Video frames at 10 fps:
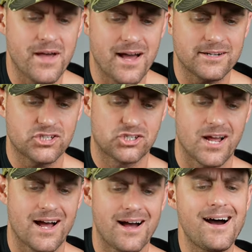that's
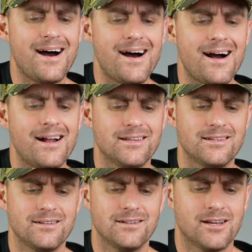
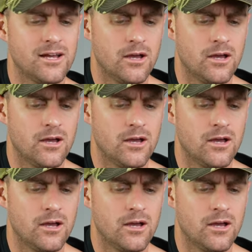shining.